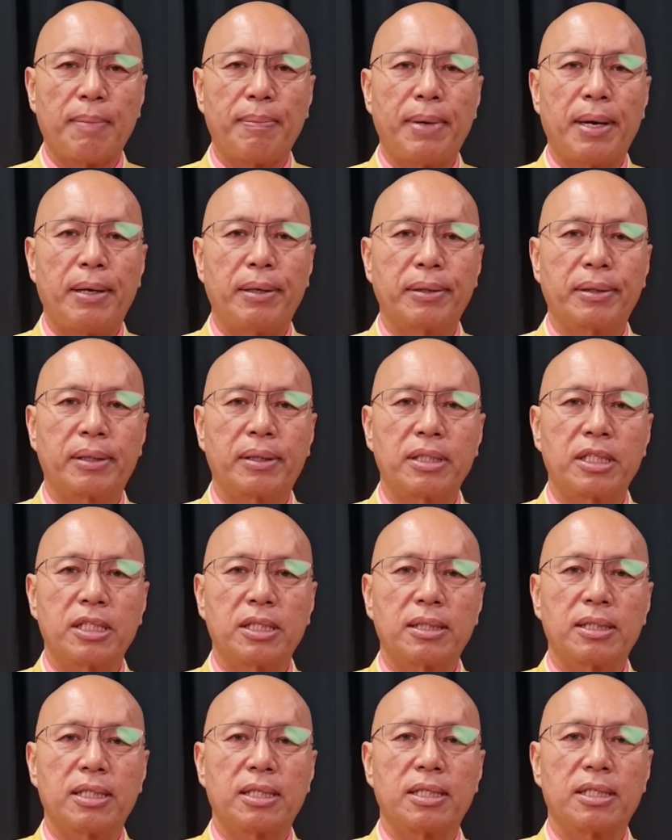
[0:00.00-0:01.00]
about
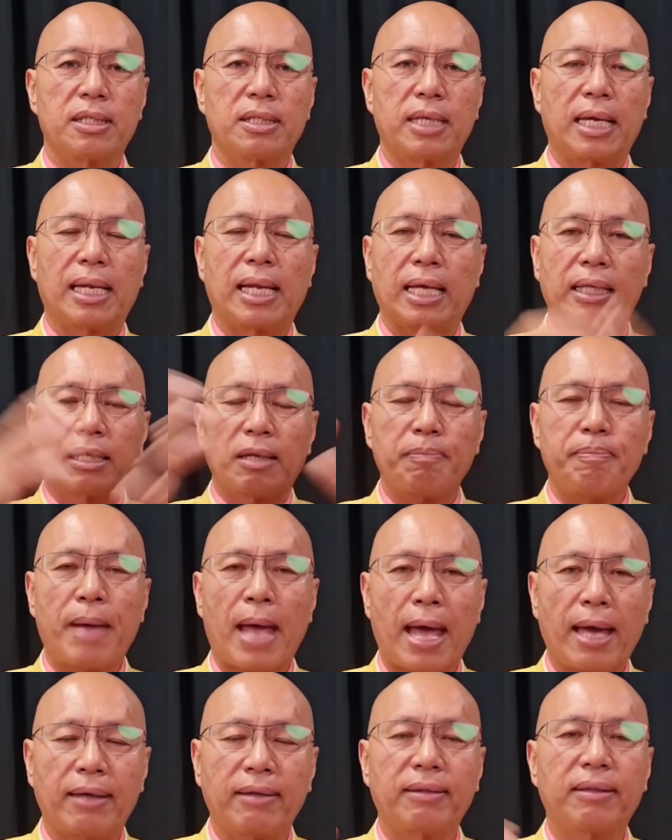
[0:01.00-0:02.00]
the enlightened
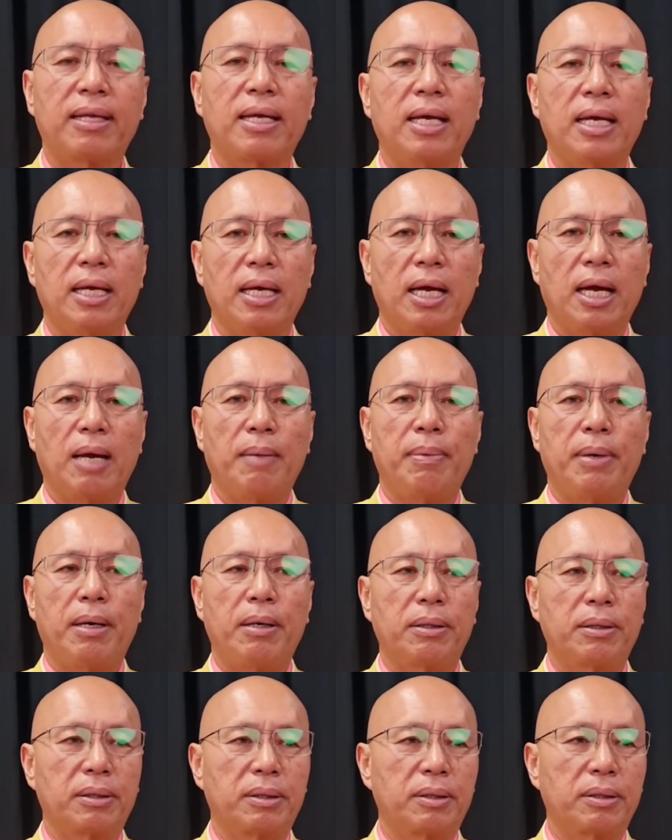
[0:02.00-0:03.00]
path,
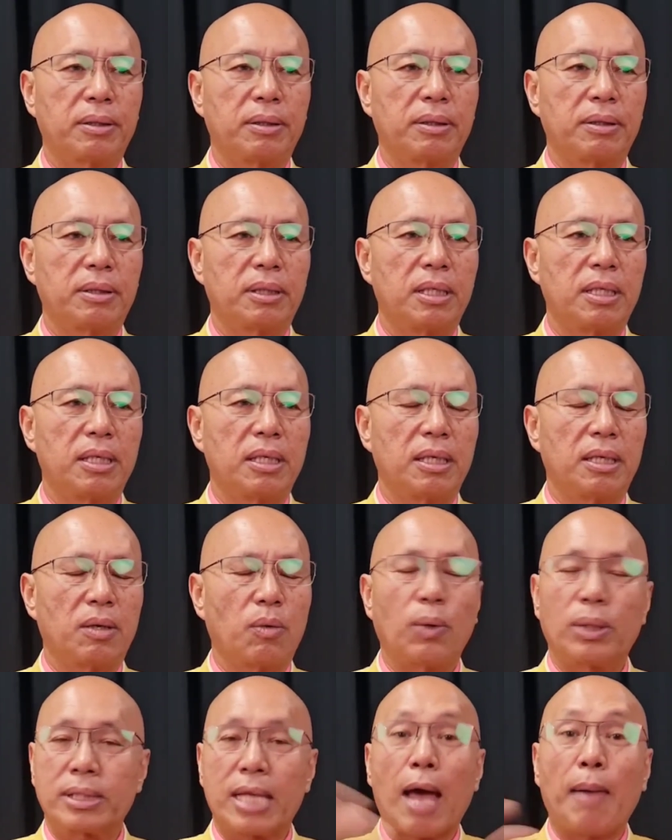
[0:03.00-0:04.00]
about the
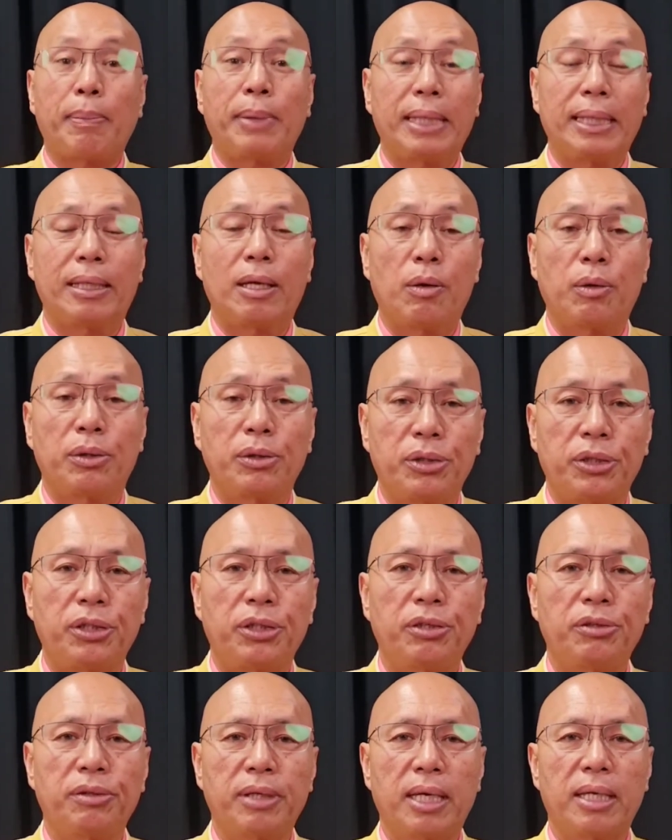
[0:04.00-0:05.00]
what's happening now on
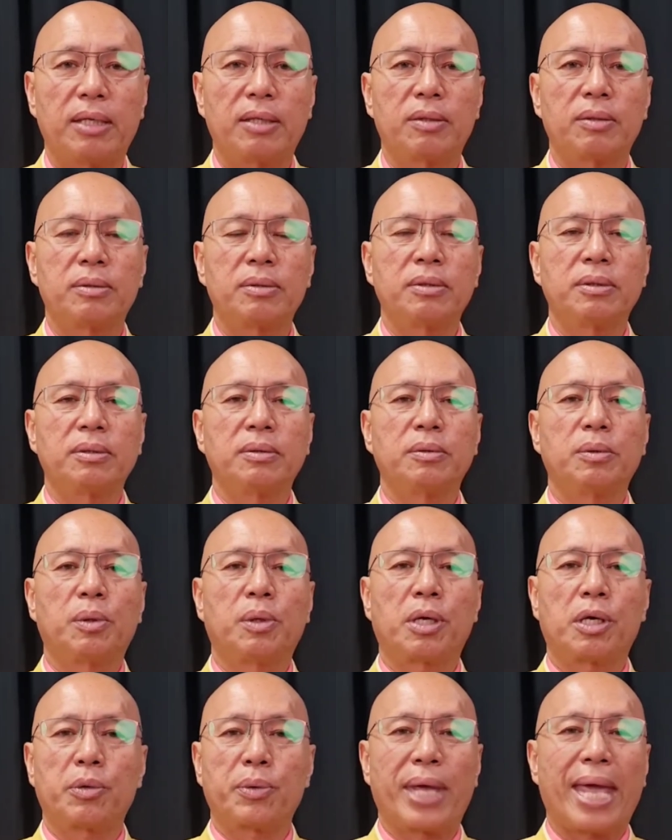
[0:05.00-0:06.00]
earth and
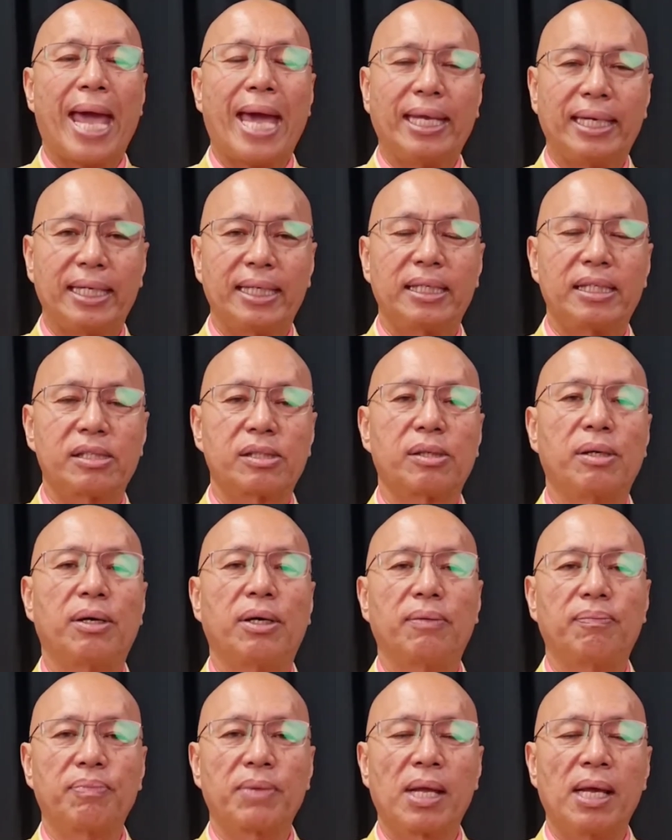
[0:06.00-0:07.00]
where are we heading and so
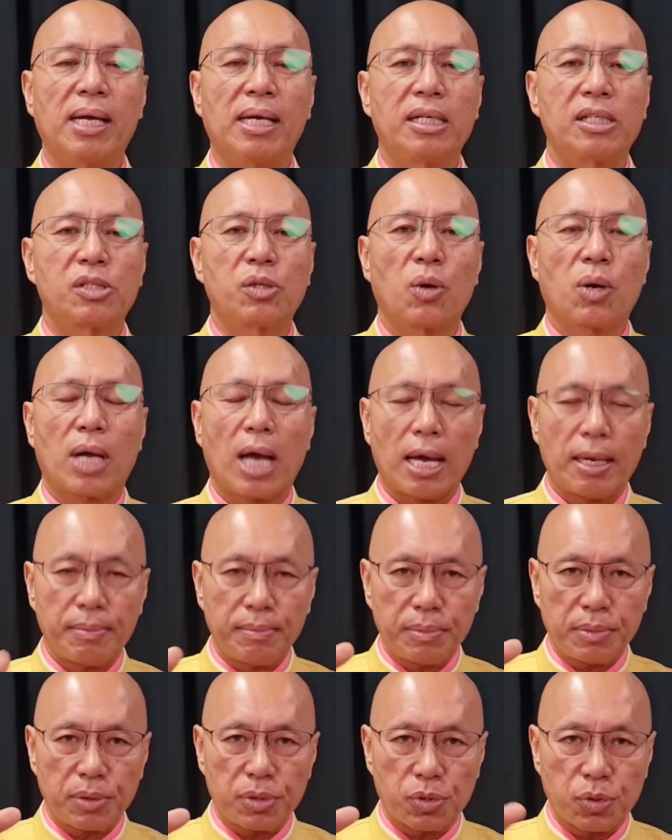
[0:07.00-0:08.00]
on. So
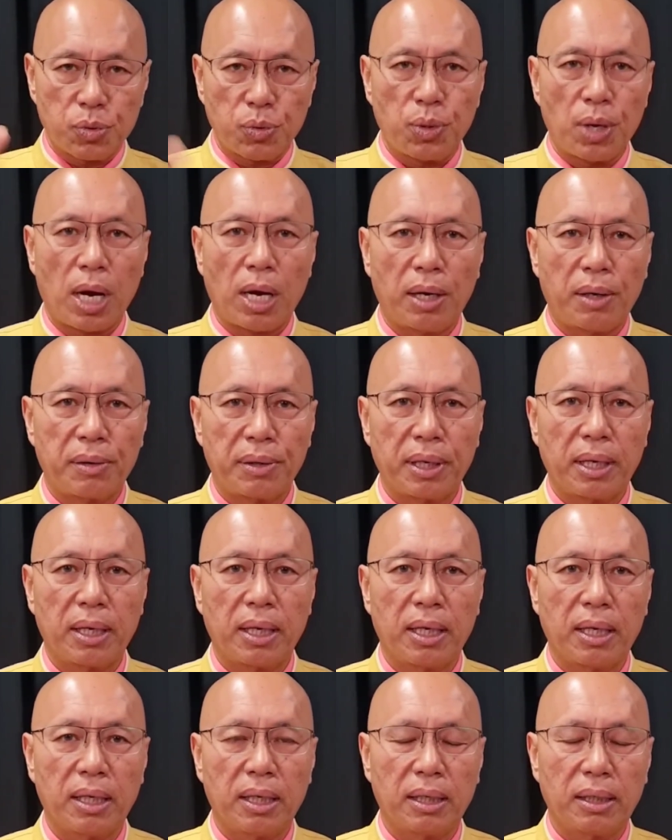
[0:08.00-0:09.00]
come to
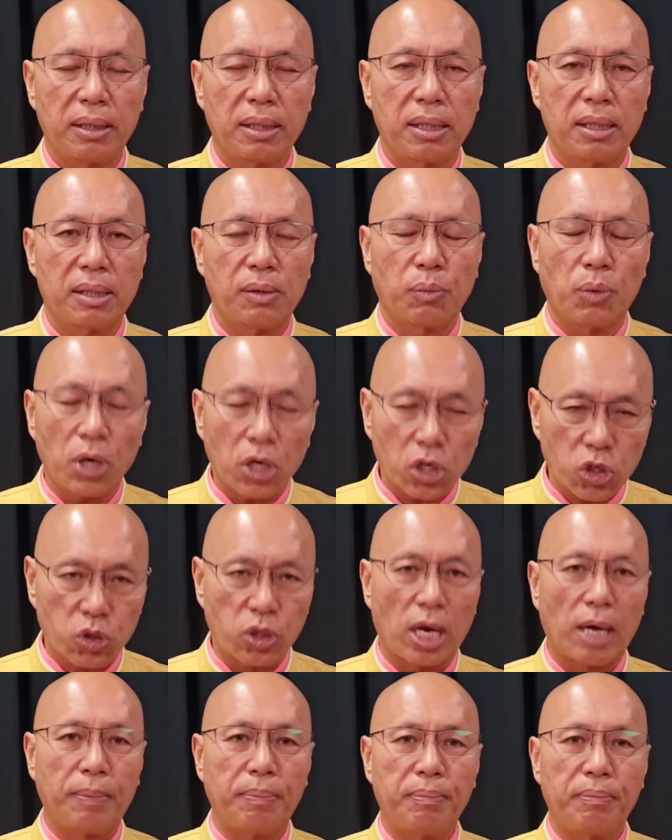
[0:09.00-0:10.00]
our
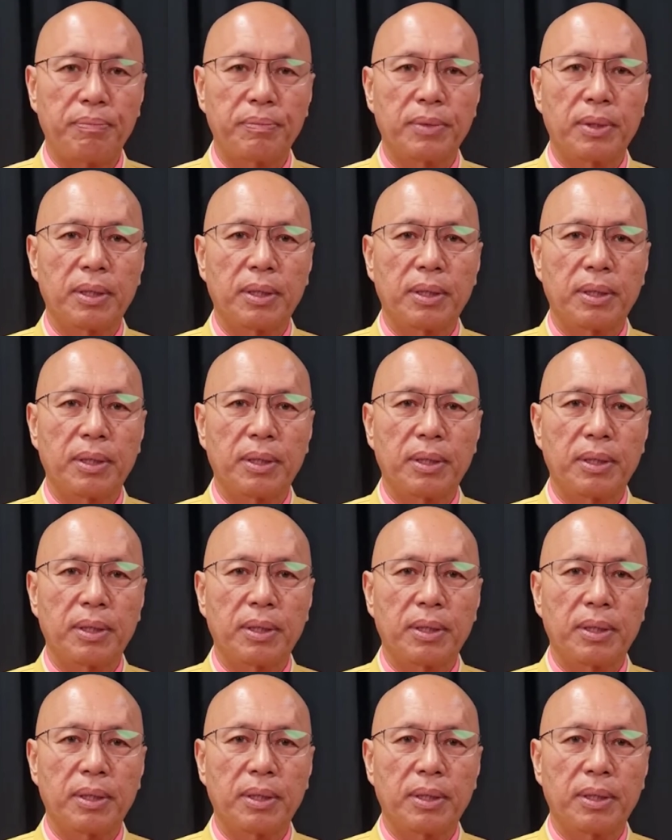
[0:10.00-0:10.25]
workshop